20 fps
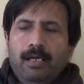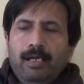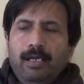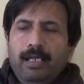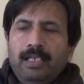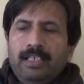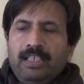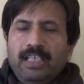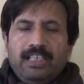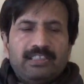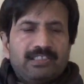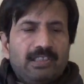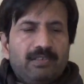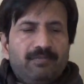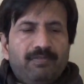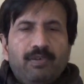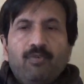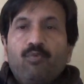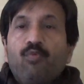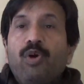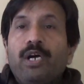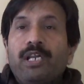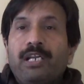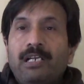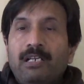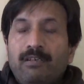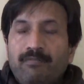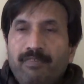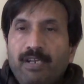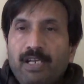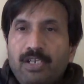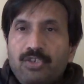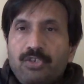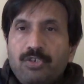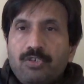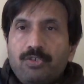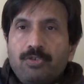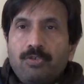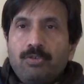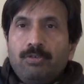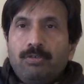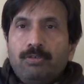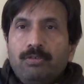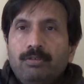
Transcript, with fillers: in case of any viral infections. You know?